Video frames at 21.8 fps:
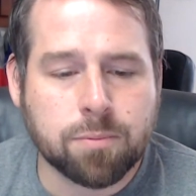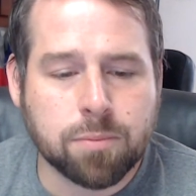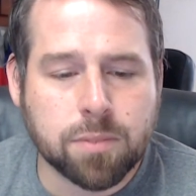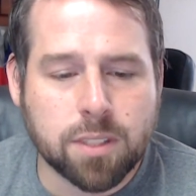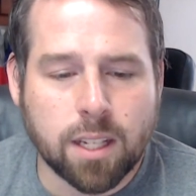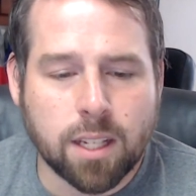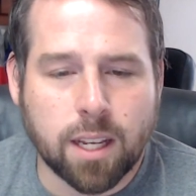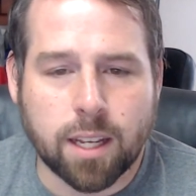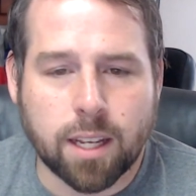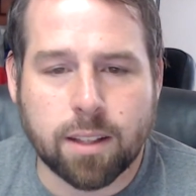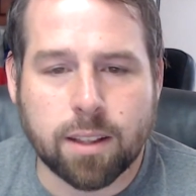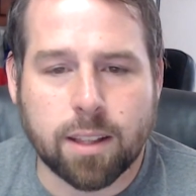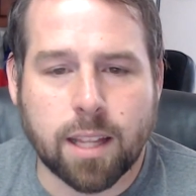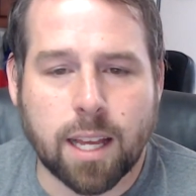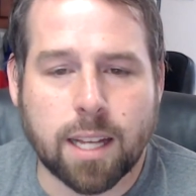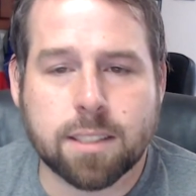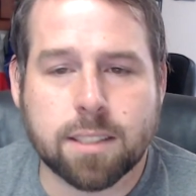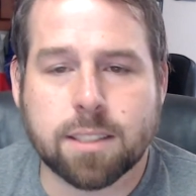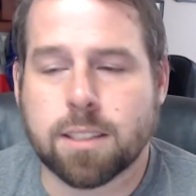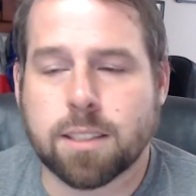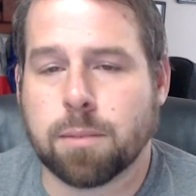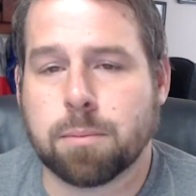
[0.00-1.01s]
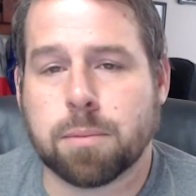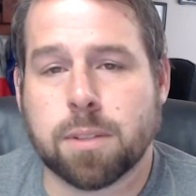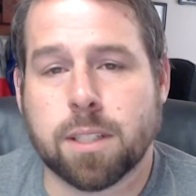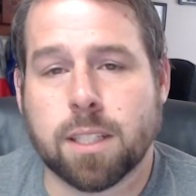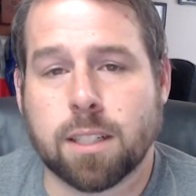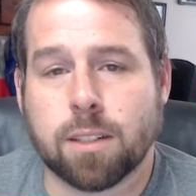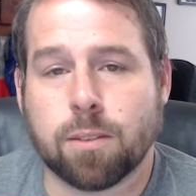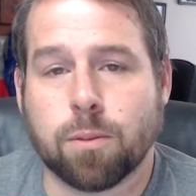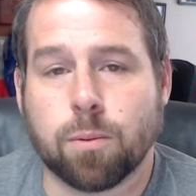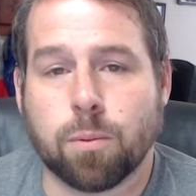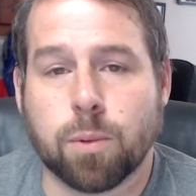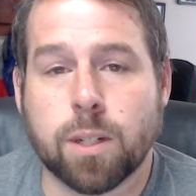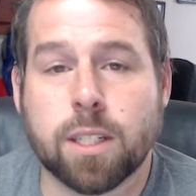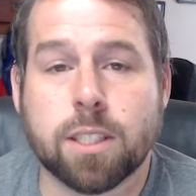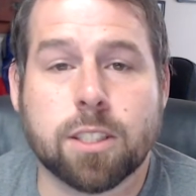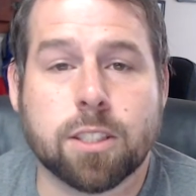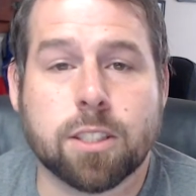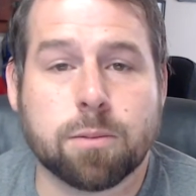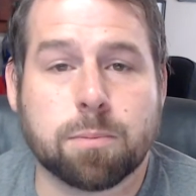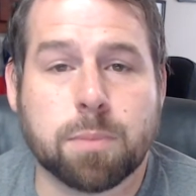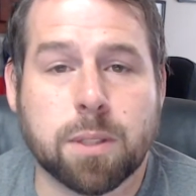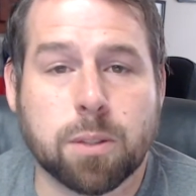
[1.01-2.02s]
And that's something we
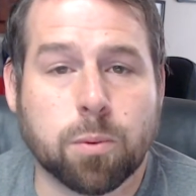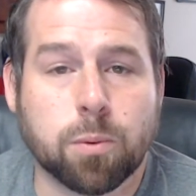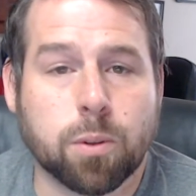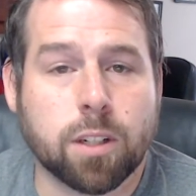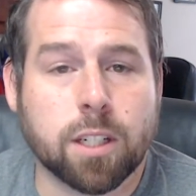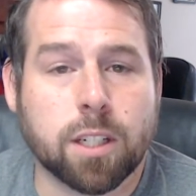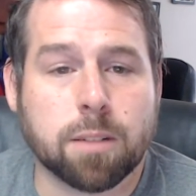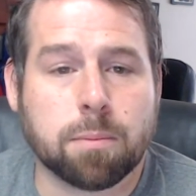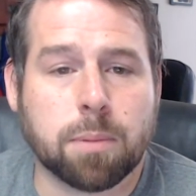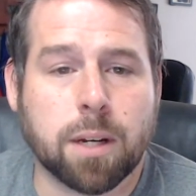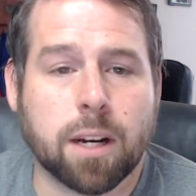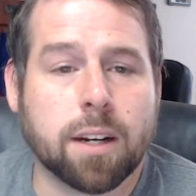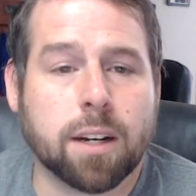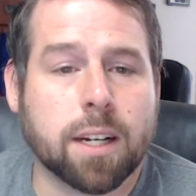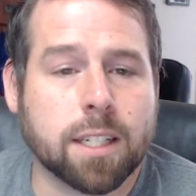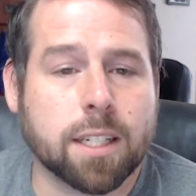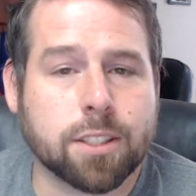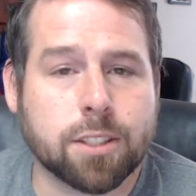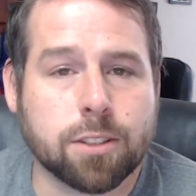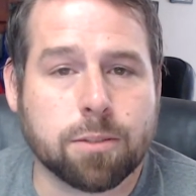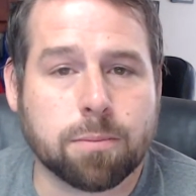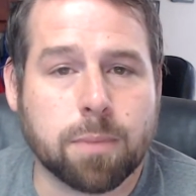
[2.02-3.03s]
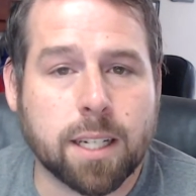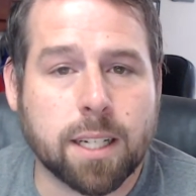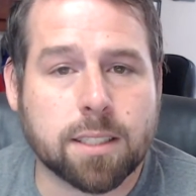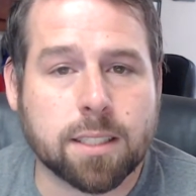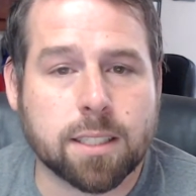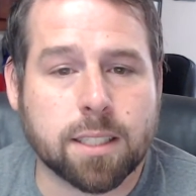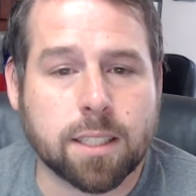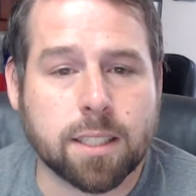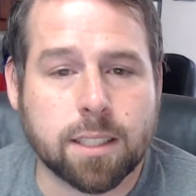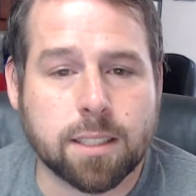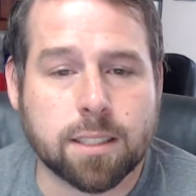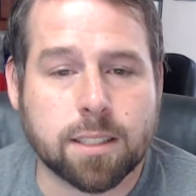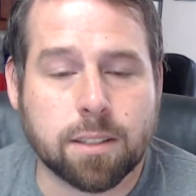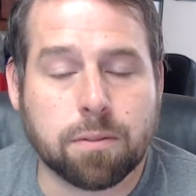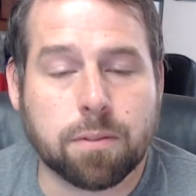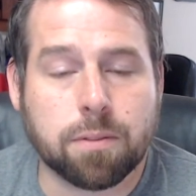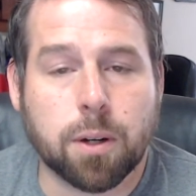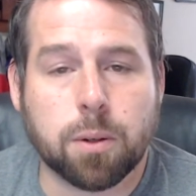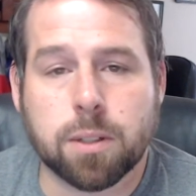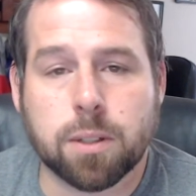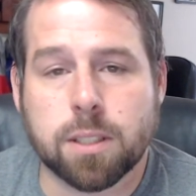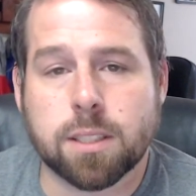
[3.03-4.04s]
should be worried about as New Mexicans and
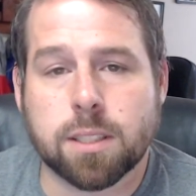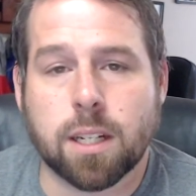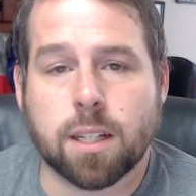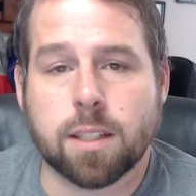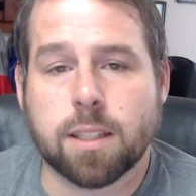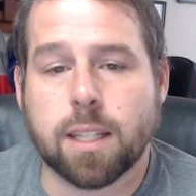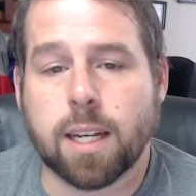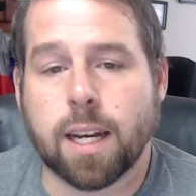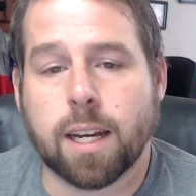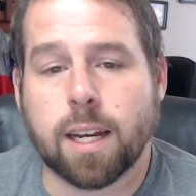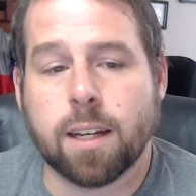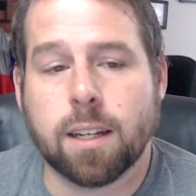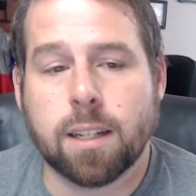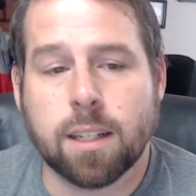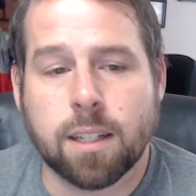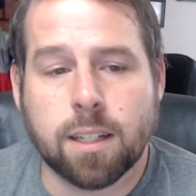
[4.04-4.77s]
focus on that.